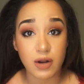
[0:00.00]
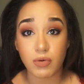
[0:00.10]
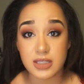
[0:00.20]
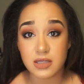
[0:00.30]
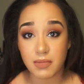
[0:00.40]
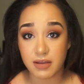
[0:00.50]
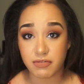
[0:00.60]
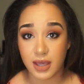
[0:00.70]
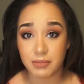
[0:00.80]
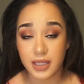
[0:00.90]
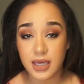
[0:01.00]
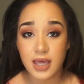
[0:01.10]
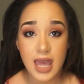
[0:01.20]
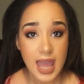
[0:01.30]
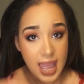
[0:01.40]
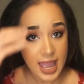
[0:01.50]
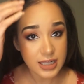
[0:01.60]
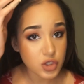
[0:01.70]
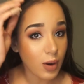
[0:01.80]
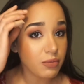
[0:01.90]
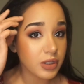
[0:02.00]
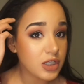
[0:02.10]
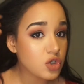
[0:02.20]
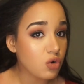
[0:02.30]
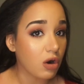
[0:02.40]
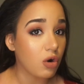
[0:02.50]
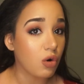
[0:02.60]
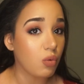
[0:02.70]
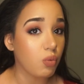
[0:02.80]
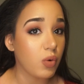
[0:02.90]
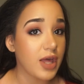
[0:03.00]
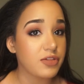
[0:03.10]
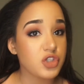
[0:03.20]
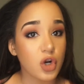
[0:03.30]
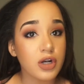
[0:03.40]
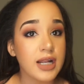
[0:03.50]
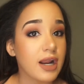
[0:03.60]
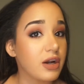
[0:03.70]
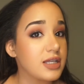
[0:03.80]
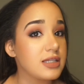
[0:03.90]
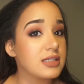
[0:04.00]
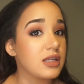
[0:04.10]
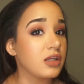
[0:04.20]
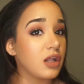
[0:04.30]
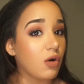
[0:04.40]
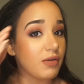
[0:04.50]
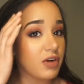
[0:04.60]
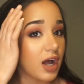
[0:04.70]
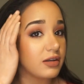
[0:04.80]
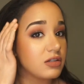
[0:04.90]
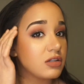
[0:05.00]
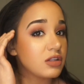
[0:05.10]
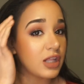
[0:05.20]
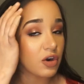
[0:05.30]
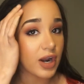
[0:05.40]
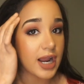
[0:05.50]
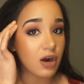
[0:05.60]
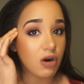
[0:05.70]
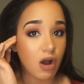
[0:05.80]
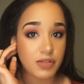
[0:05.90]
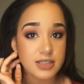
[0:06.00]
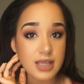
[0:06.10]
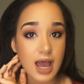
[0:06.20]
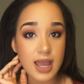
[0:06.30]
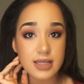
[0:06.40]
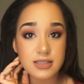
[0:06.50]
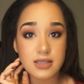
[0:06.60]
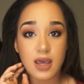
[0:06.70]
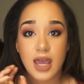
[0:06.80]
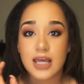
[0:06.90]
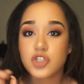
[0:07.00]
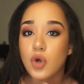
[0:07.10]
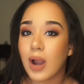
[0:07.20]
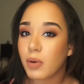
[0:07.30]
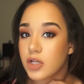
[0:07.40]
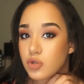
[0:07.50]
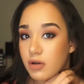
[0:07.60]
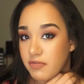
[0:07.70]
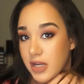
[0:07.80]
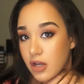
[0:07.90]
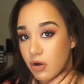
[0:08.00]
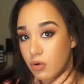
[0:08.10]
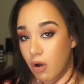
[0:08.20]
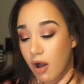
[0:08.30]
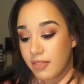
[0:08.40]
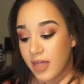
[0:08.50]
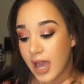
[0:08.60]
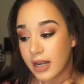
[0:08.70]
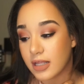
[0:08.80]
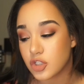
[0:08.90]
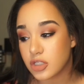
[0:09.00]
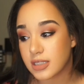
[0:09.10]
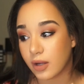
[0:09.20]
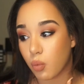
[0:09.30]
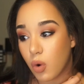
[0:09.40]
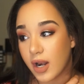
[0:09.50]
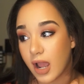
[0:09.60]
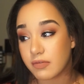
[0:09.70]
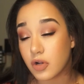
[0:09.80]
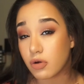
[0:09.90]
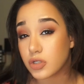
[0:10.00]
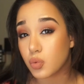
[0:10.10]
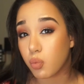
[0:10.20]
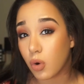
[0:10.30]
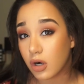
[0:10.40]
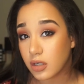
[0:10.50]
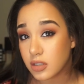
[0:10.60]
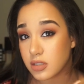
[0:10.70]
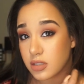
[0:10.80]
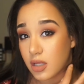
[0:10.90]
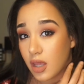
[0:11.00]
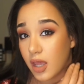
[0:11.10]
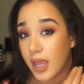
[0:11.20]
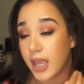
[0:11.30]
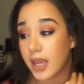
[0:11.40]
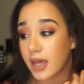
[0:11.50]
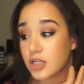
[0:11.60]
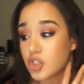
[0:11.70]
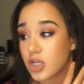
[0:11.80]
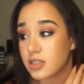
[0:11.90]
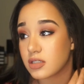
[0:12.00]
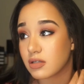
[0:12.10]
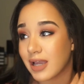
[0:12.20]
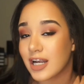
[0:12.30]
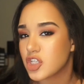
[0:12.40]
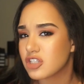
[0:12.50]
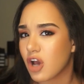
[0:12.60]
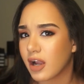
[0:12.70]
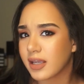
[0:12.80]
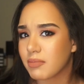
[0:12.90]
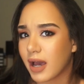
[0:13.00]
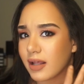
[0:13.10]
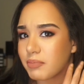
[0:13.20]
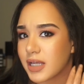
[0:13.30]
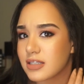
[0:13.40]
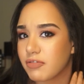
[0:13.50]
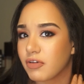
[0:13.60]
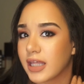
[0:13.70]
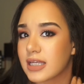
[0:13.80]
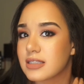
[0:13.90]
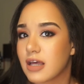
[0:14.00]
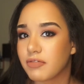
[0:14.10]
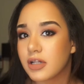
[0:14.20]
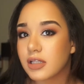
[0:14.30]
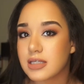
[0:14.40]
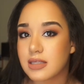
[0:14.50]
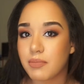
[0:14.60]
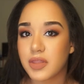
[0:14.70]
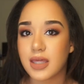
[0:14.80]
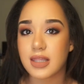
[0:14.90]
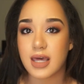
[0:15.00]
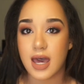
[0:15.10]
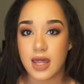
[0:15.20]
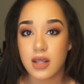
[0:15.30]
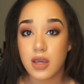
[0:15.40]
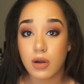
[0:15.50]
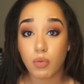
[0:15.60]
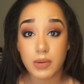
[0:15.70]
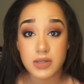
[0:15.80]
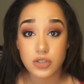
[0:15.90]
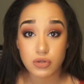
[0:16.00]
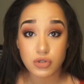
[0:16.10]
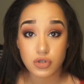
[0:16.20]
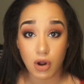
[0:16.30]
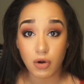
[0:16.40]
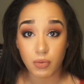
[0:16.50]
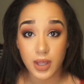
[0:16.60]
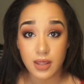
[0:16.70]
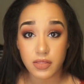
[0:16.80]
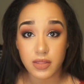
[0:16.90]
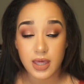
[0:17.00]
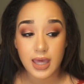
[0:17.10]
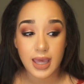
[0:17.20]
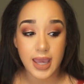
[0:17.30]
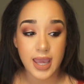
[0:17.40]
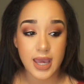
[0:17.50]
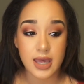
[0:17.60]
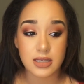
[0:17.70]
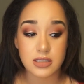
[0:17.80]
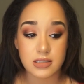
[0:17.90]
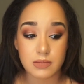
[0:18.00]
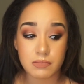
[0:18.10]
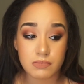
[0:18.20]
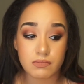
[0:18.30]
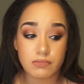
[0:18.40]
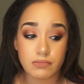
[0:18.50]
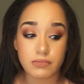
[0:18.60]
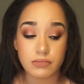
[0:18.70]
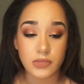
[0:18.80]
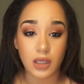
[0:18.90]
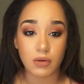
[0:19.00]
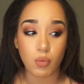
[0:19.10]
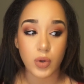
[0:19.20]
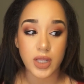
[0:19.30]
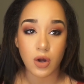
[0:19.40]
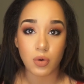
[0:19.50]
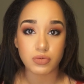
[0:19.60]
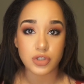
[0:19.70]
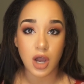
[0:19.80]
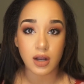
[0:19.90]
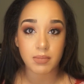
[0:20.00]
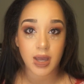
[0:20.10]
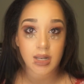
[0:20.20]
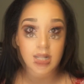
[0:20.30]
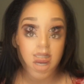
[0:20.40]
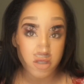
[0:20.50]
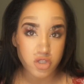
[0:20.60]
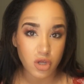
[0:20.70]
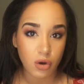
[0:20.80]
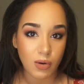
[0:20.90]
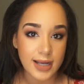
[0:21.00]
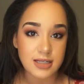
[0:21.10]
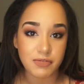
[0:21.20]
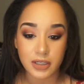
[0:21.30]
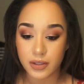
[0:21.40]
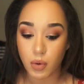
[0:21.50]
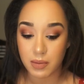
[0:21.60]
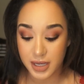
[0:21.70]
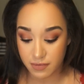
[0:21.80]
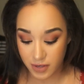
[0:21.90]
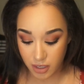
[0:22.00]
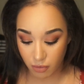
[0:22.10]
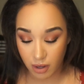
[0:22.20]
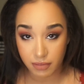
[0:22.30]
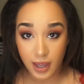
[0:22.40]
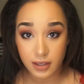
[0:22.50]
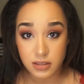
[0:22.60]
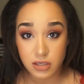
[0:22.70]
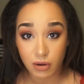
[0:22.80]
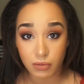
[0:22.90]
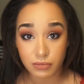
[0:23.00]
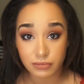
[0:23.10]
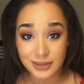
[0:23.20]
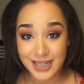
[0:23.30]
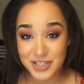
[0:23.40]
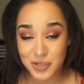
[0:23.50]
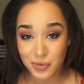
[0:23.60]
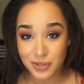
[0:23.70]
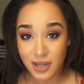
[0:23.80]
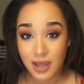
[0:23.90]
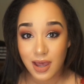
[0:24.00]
It runs in my family, and so I really struggle with certain areas. I've got thinner hair on the sides, and so I want to do a video on that and just like what I've noticed works, and just kind of just talking about it, because I feel like it's definitely something that women do struggle with. And we don't talk about it. I think so. I definitely want to make a video on that. So stay tuned.